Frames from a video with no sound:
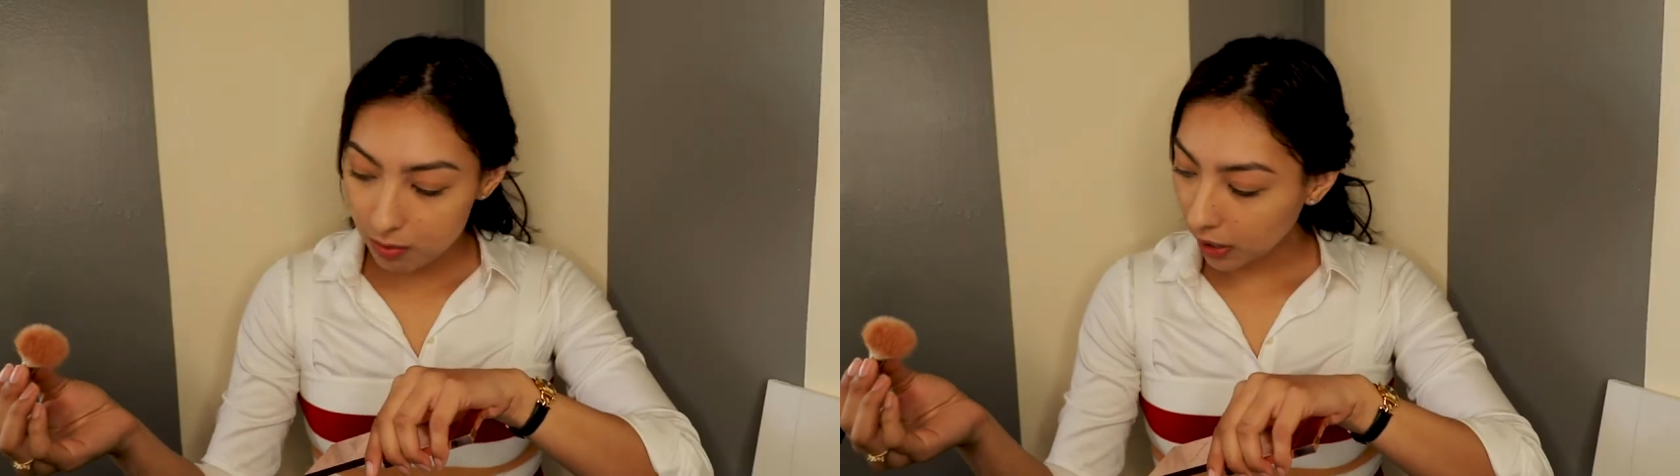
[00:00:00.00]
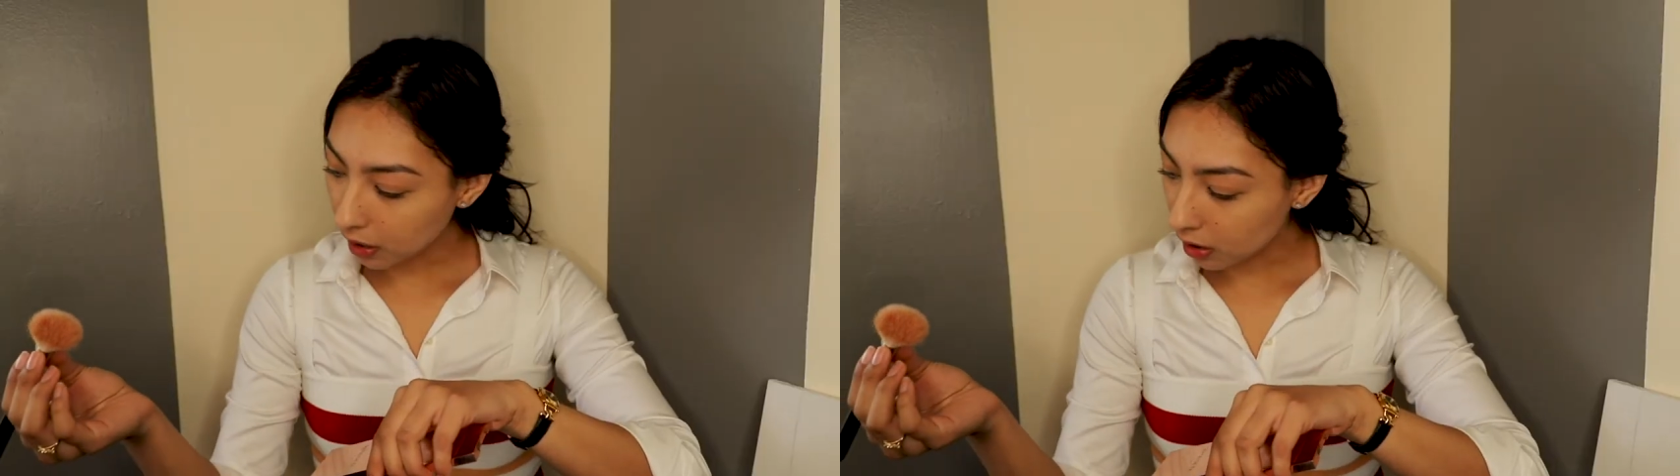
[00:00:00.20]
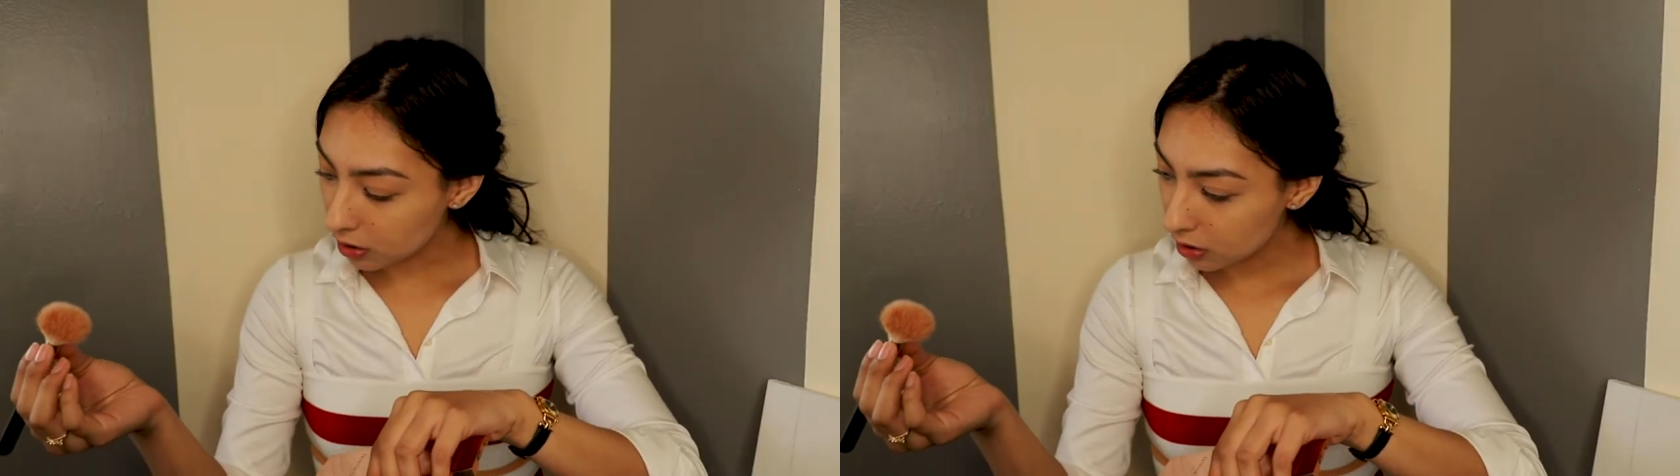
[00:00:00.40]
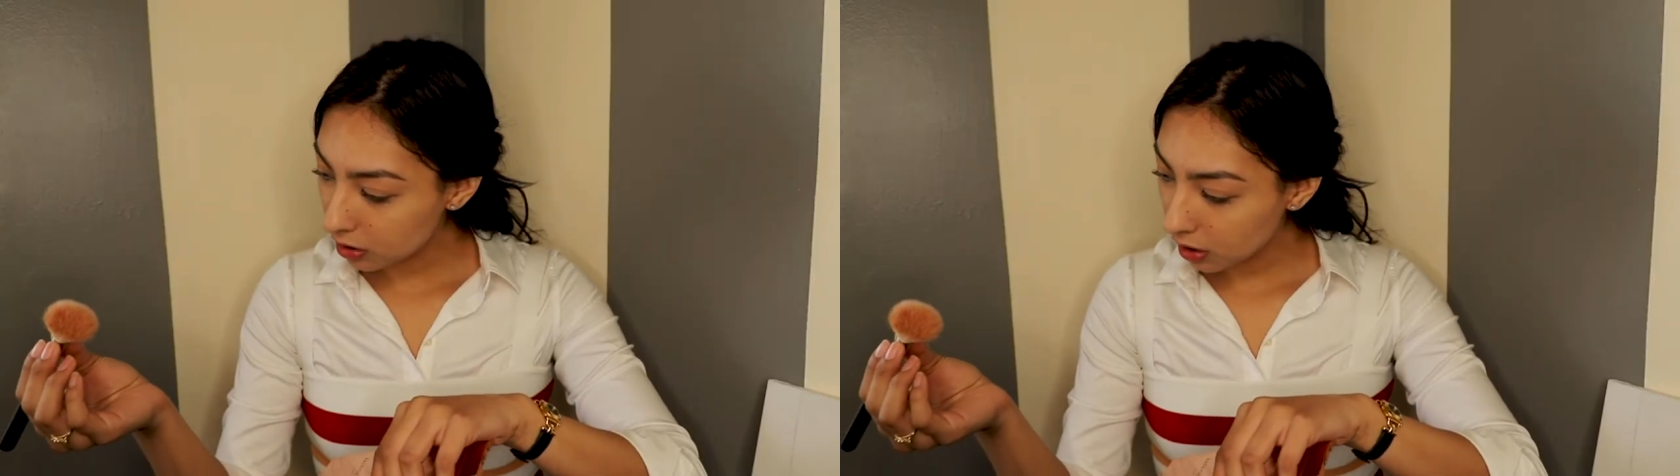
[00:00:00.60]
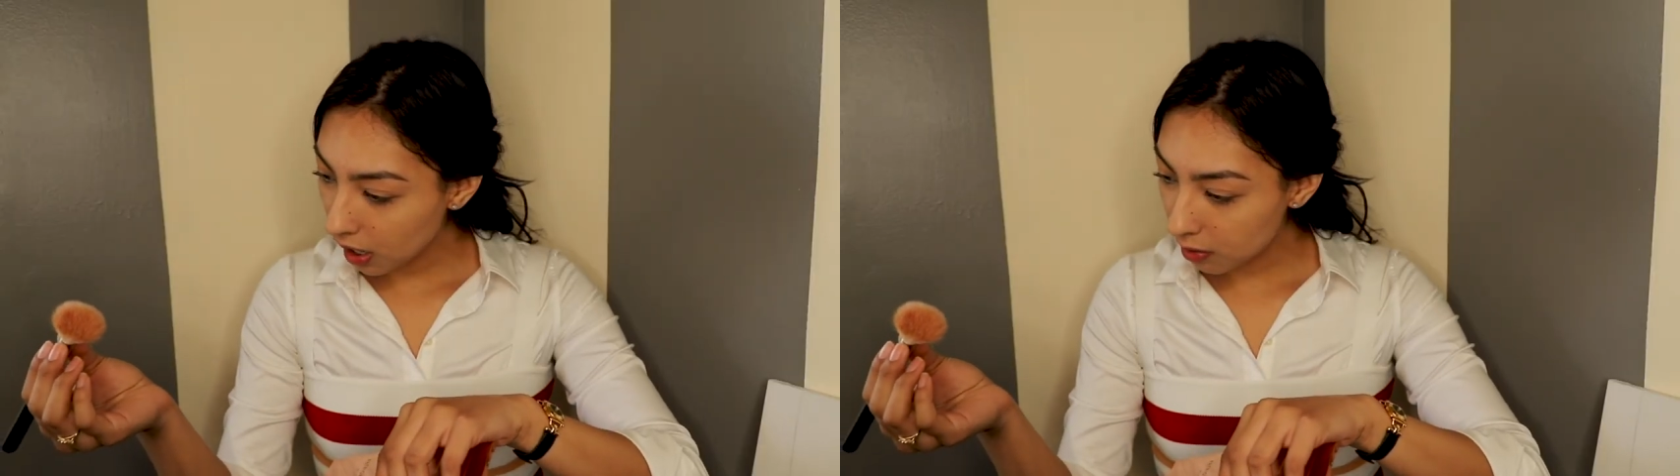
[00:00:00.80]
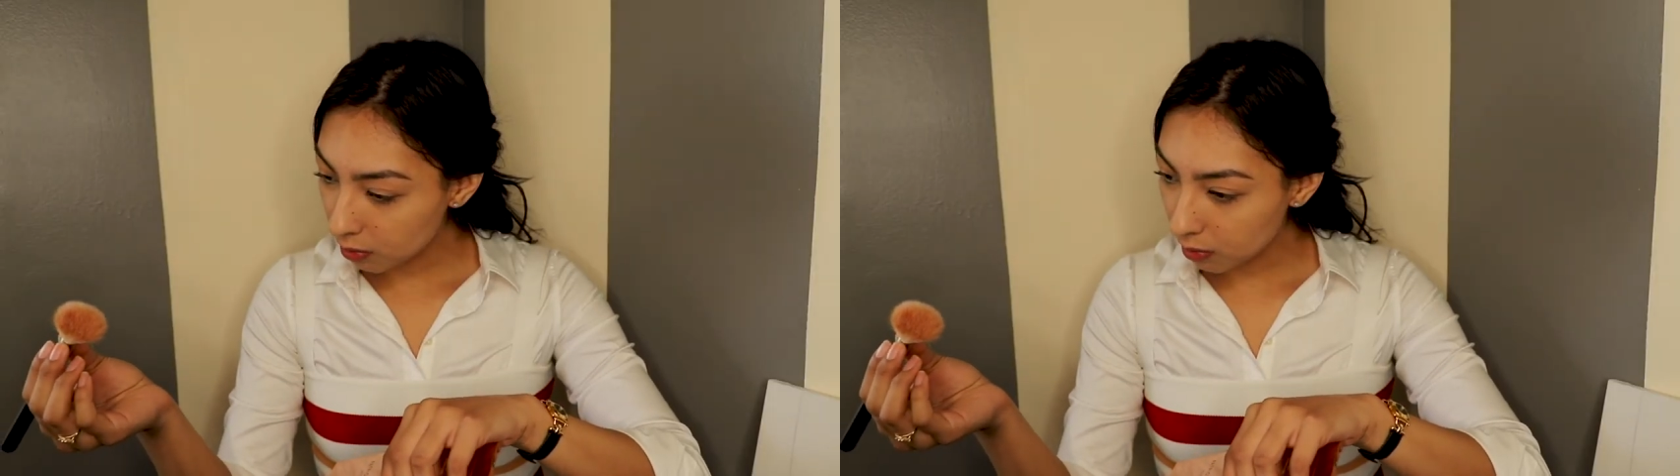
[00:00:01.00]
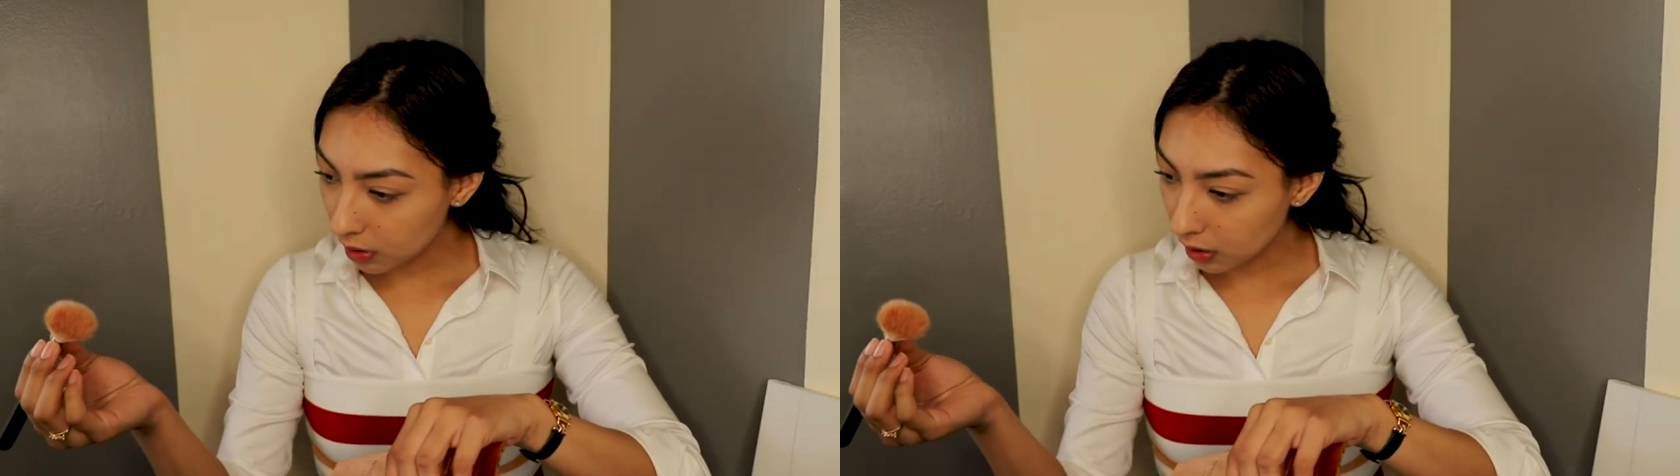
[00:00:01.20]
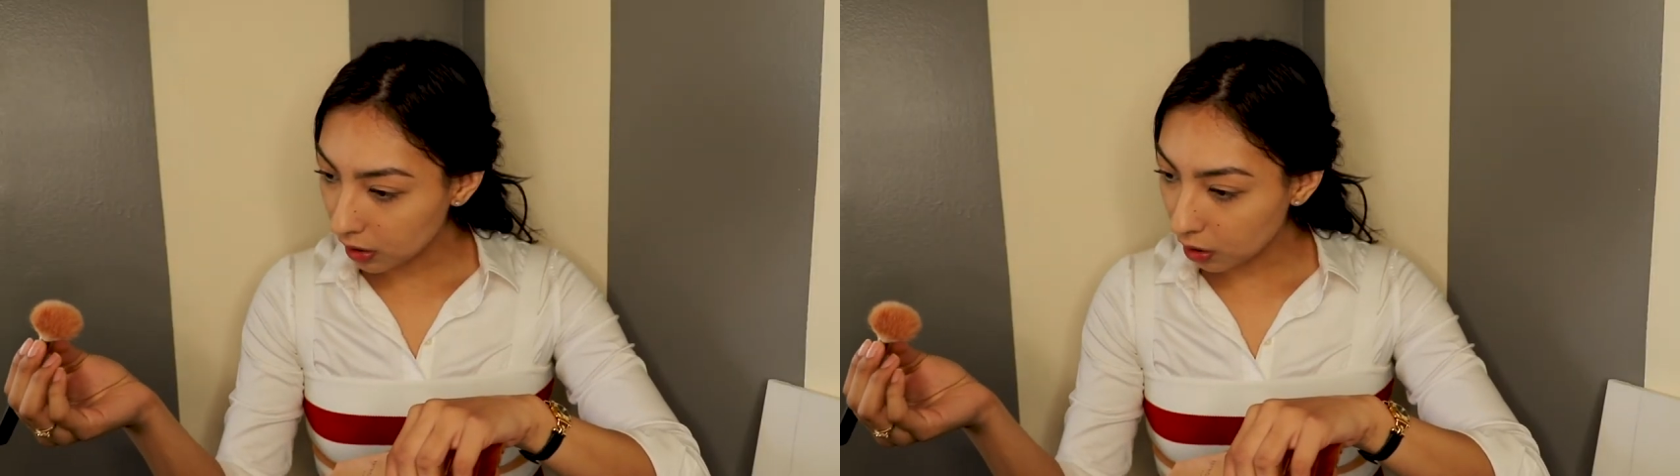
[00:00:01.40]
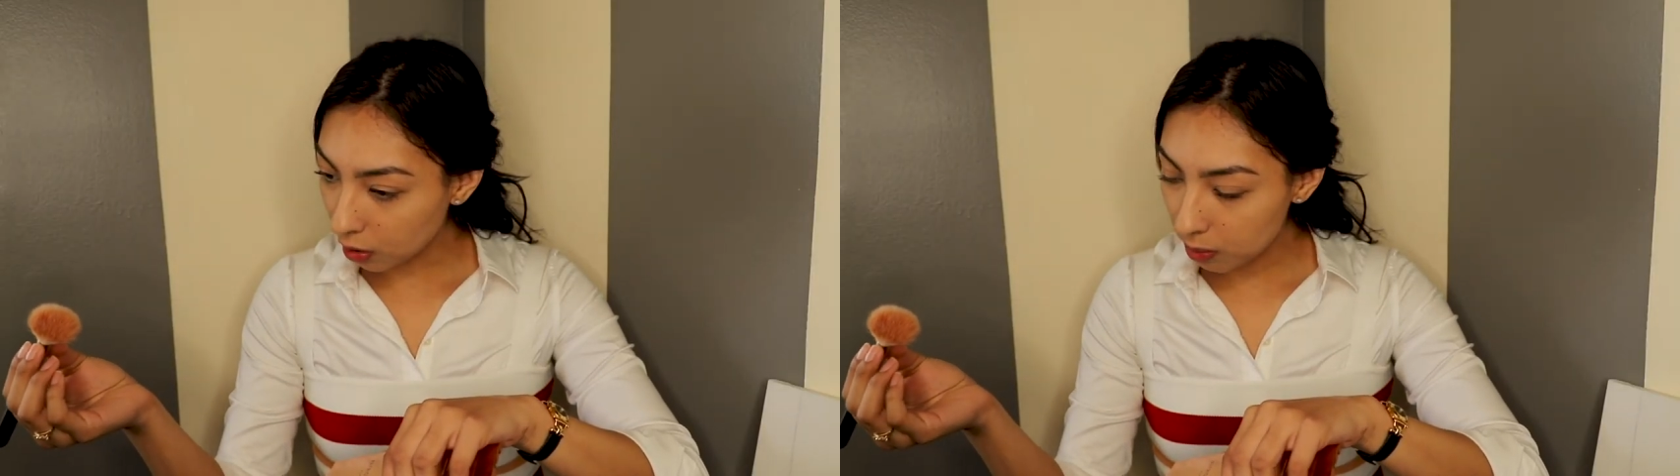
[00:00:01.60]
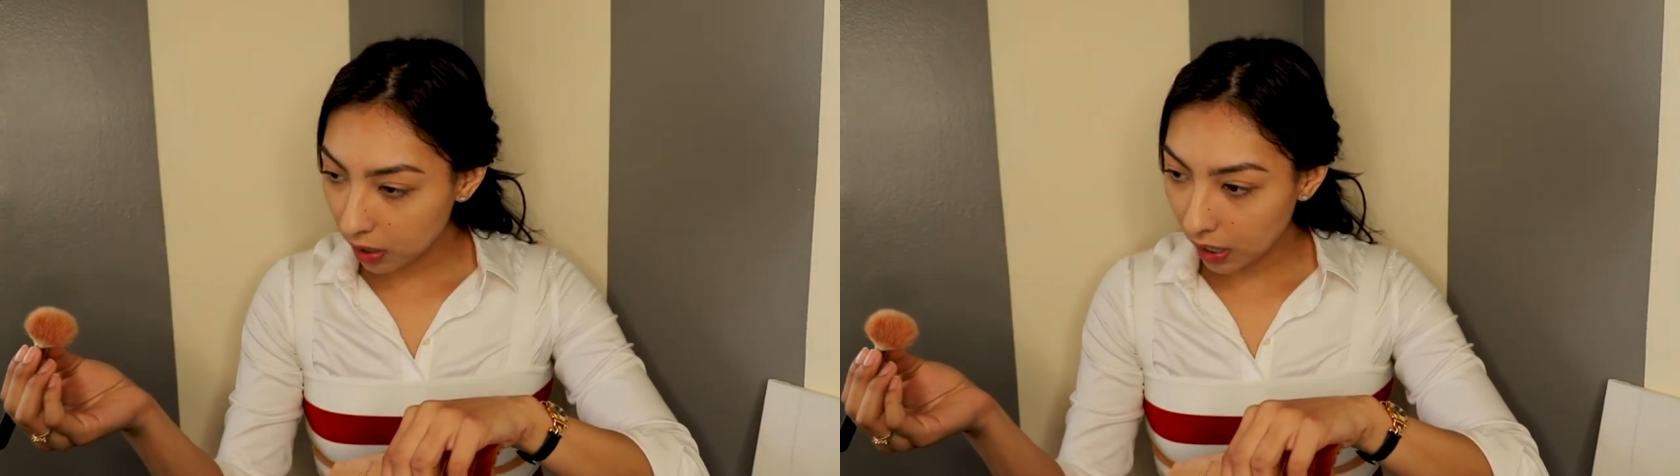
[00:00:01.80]
my gosh. I really
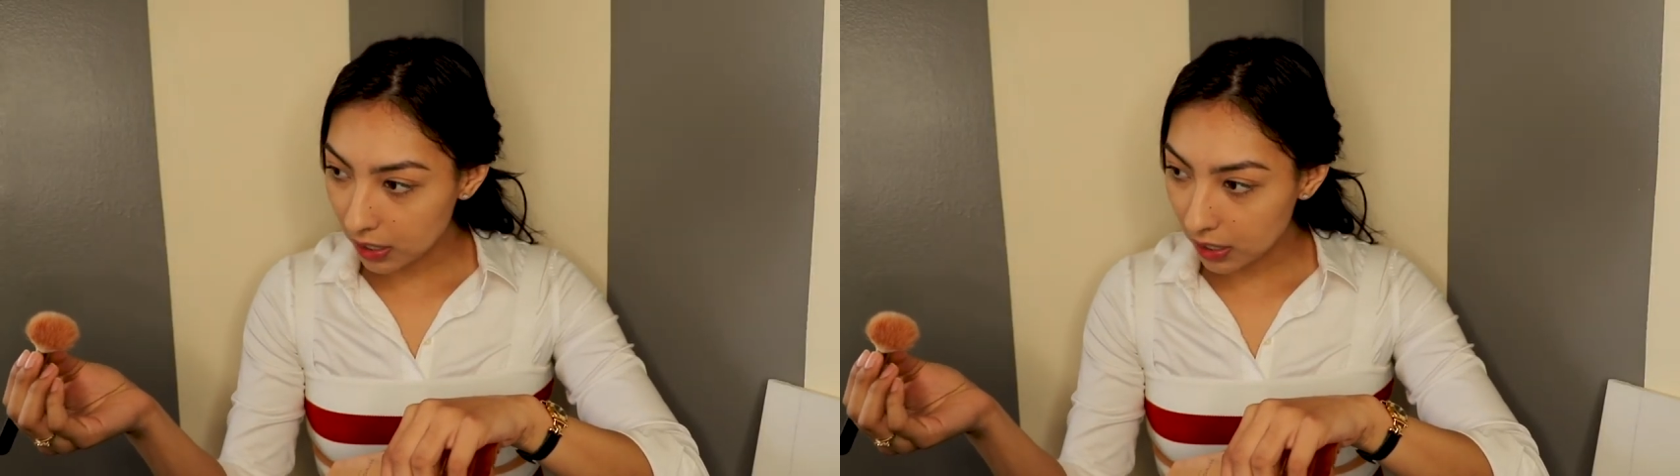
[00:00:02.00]
hope